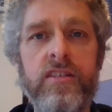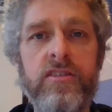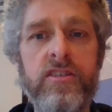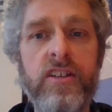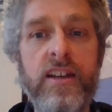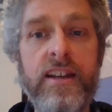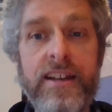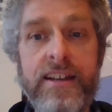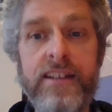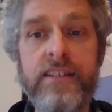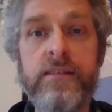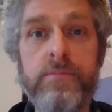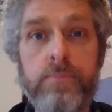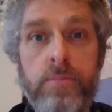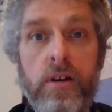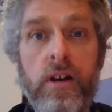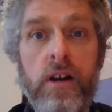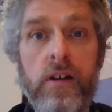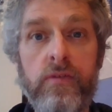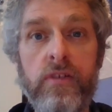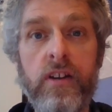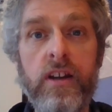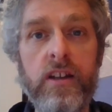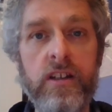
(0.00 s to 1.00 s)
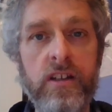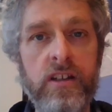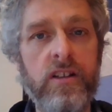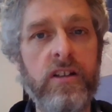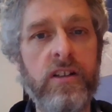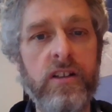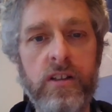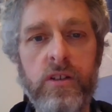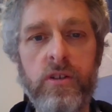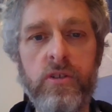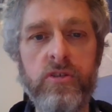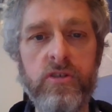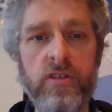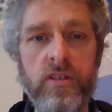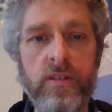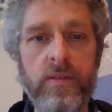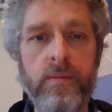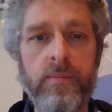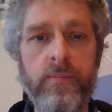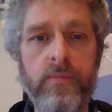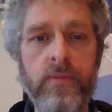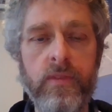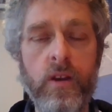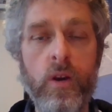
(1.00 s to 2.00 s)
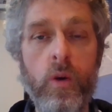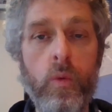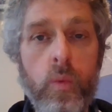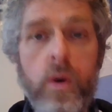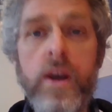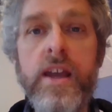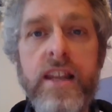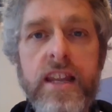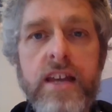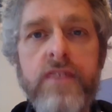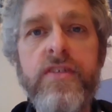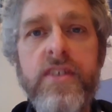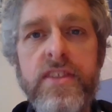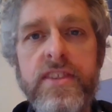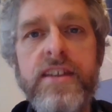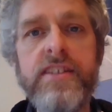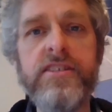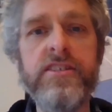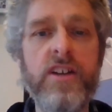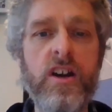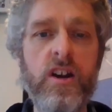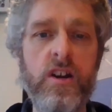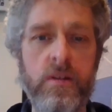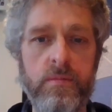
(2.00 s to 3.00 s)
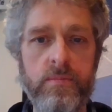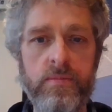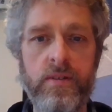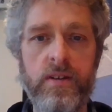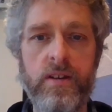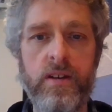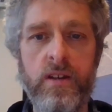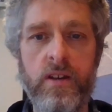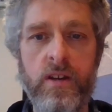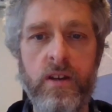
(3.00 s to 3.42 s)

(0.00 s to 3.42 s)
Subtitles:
to his perfect conclusion. We live in this hope.